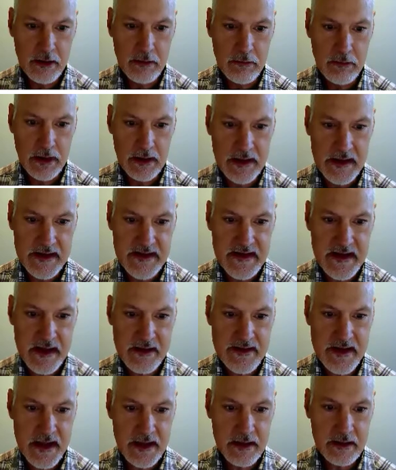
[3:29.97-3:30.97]
Well, let's now
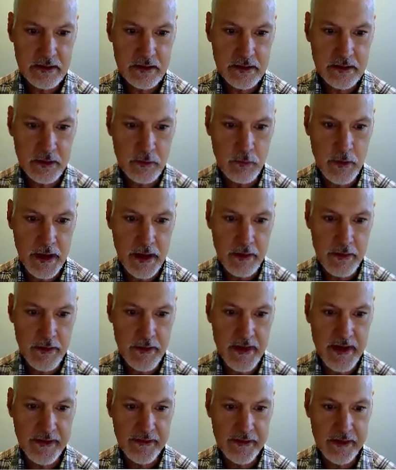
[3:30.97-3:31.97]
take a look at where
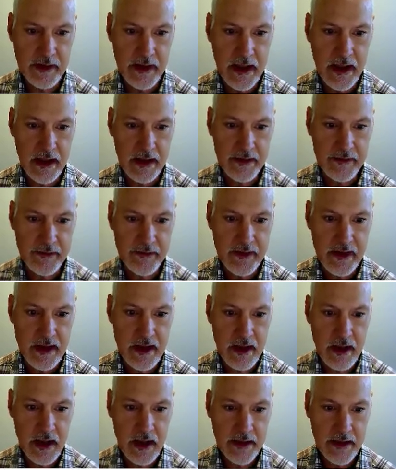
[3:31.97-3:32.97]
this lies,
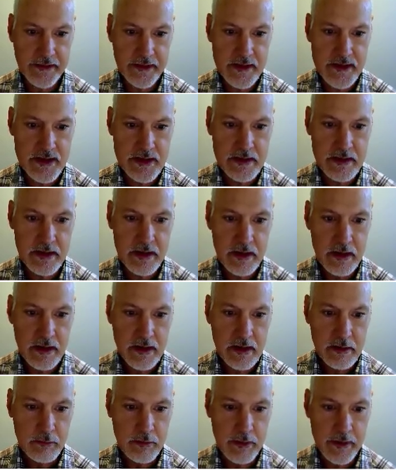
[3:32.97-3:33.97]
the oxygen
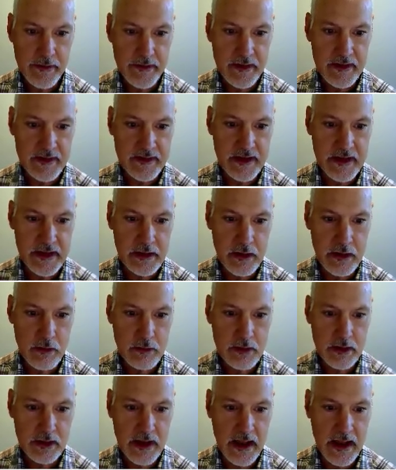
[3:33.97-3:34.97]
with the
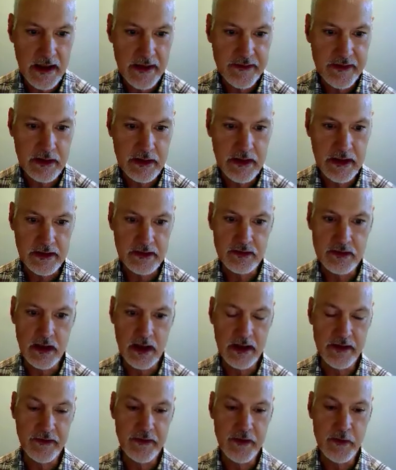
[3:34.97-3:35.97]
delocalized
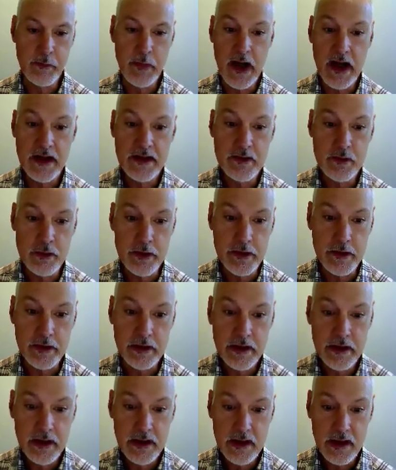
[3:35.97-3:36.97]
electrons, the bond
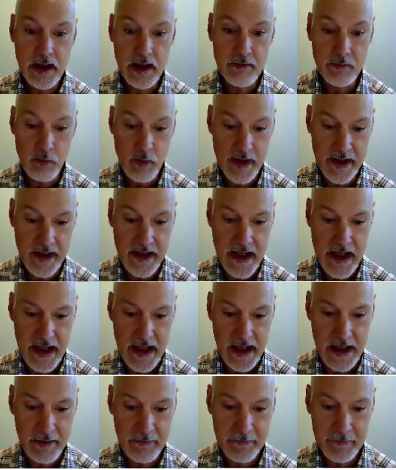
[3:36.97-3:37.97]
order of one and a
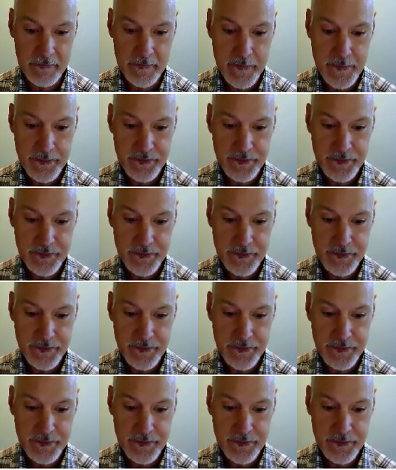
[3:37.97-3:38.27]
half.